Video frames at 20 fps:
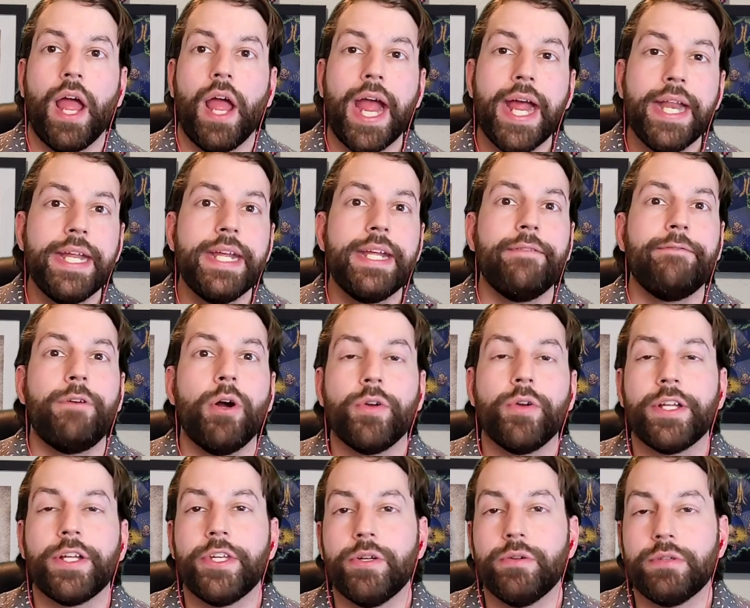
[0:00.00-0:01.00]
any vote
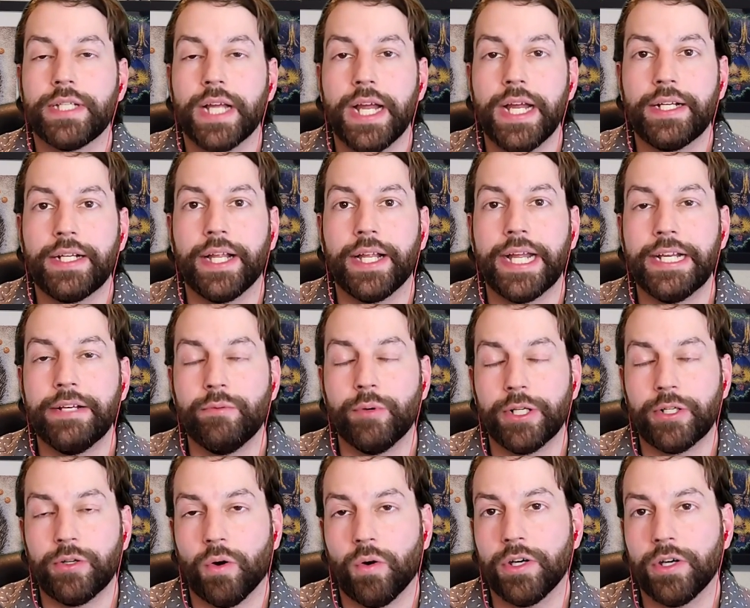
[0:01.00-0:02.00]
that you take in
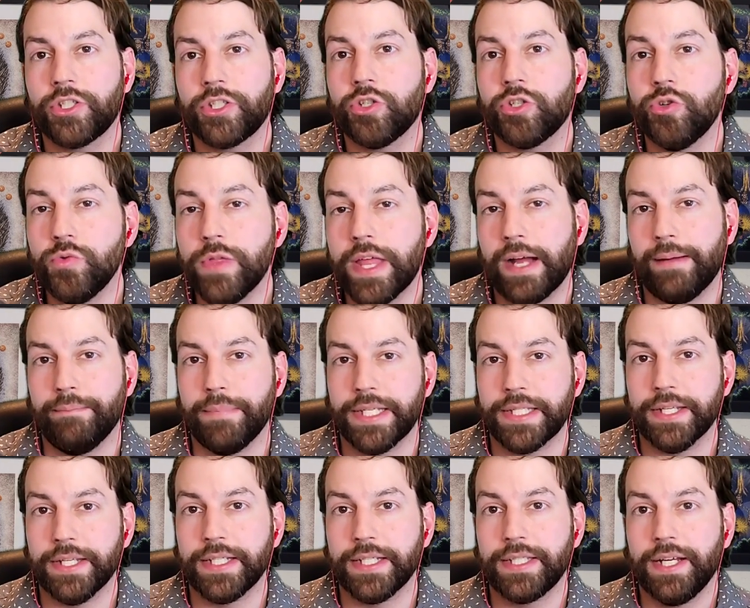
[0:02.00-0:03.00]
regards to that
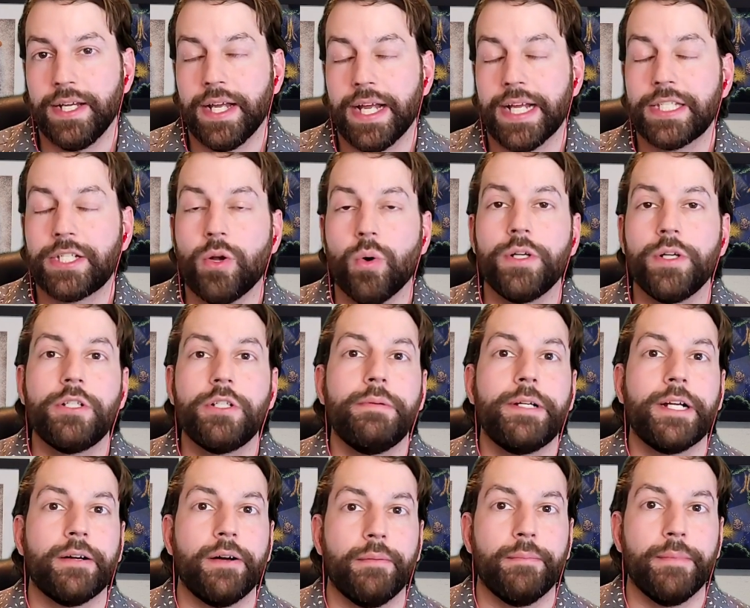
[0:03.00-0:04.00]
business is going to
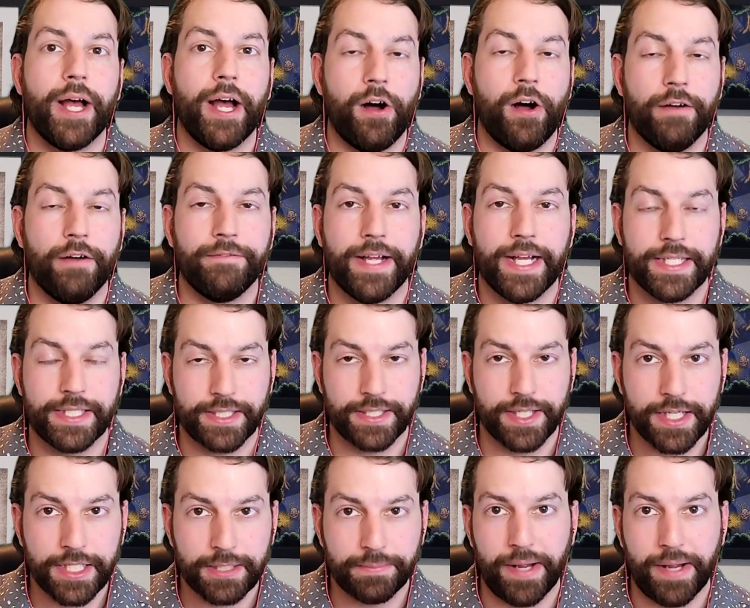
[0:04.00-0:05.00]
come off as
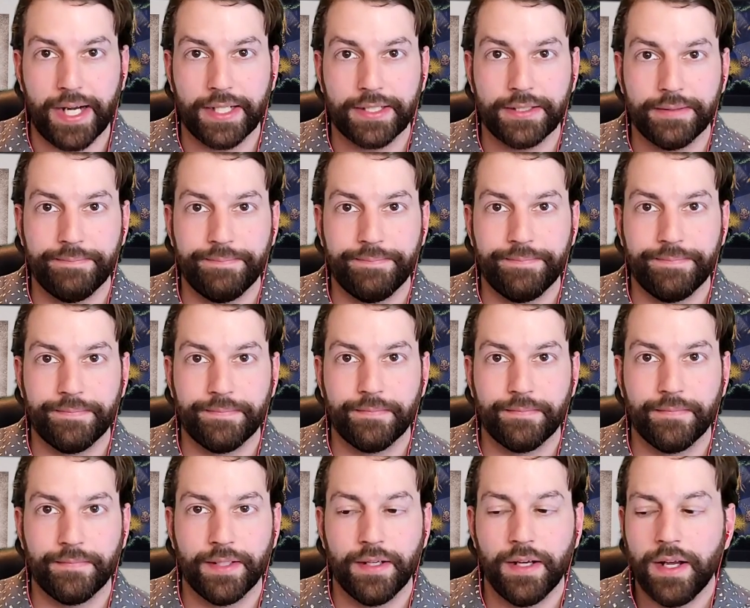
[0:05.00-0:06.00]
suspect.
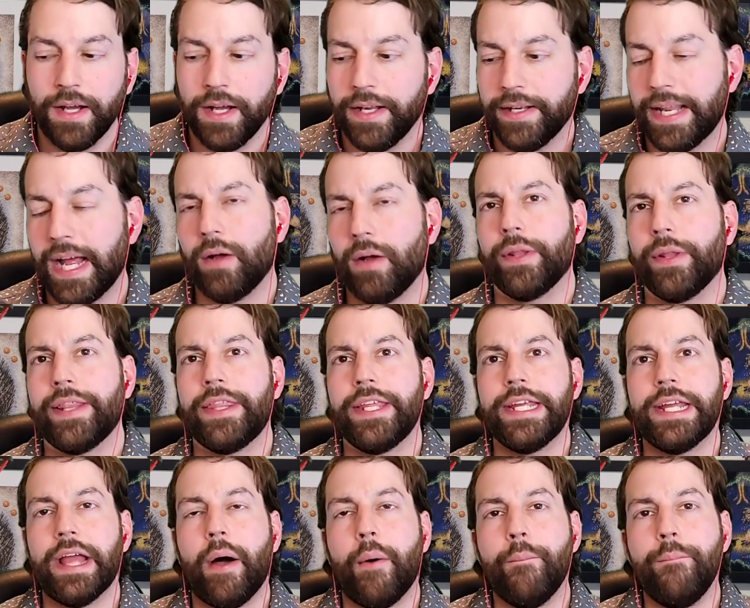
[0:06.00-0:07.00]
Now,
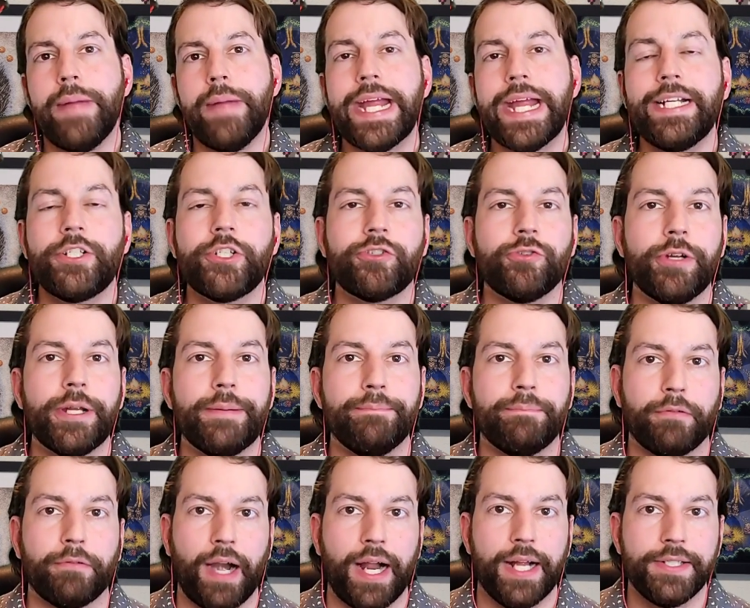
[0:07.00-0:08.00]
the mainstream
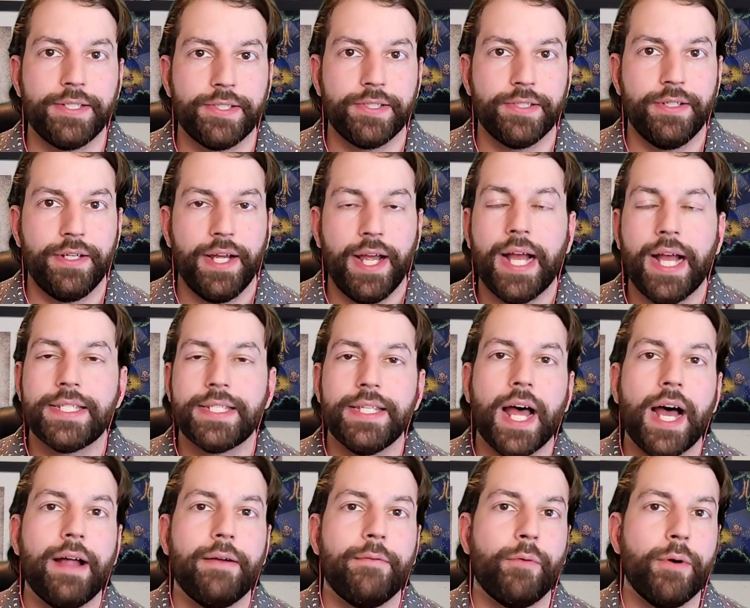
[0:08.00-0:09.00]
press has
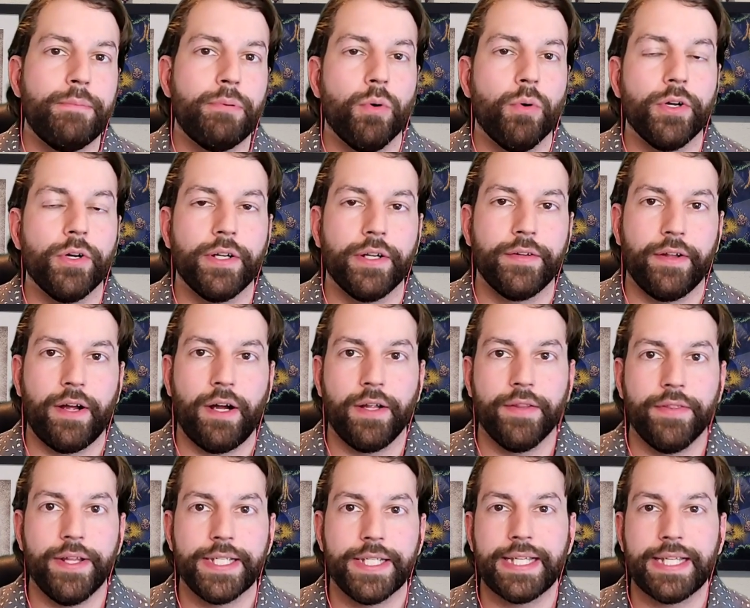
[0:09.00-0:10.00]
not reported
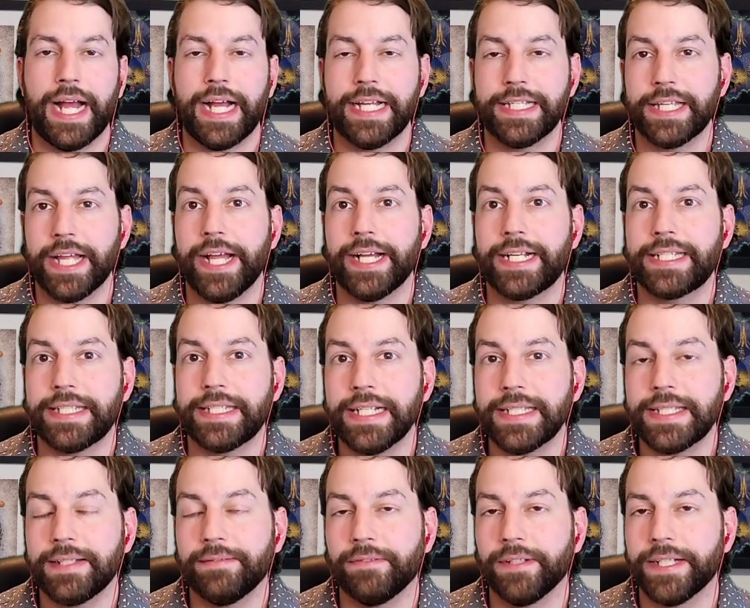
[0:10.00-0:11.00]
on this as
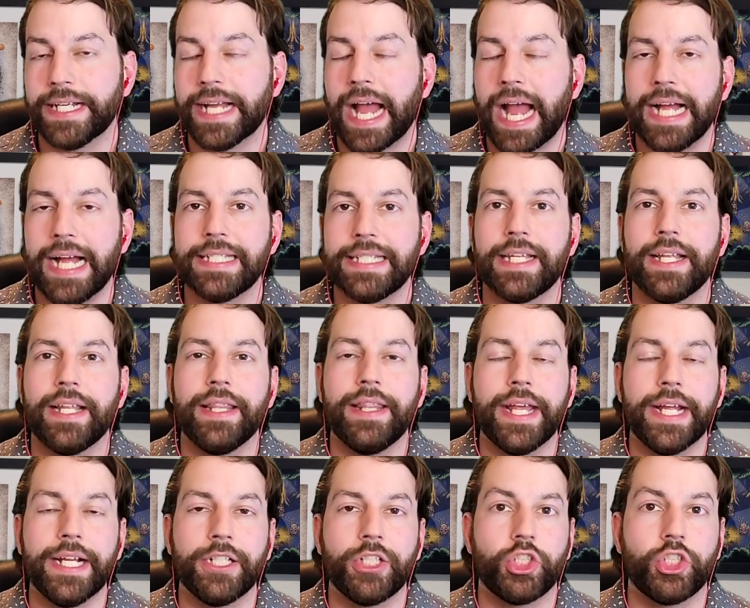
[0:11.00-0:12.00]
extensively as
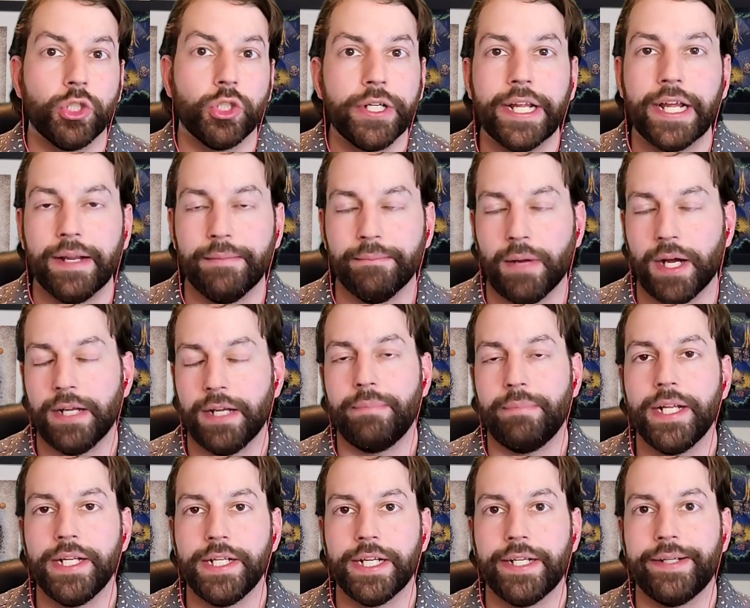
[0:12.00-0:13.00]
they should, in my
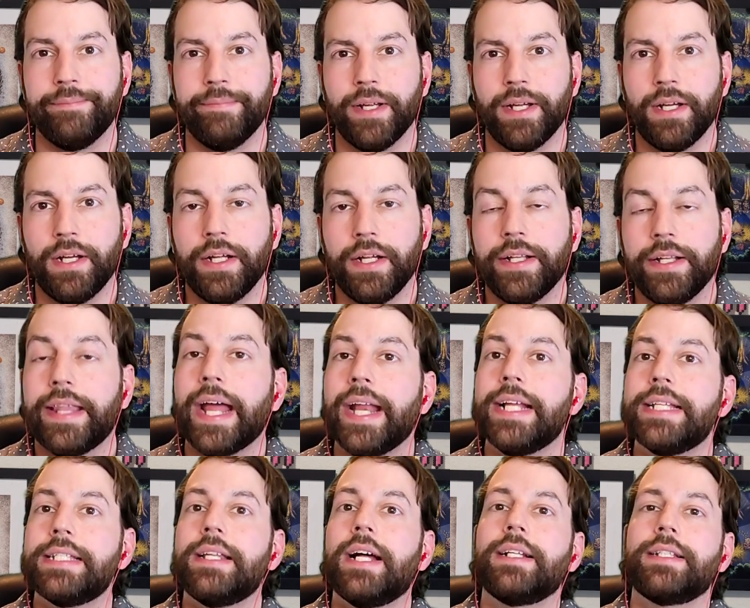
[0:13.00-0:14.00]
opinion. That
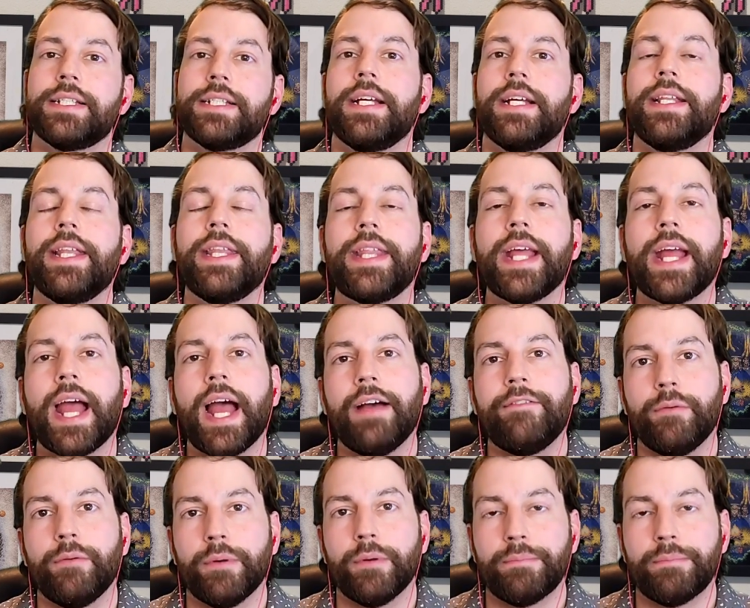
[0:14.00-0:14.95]
is not to say that they haven't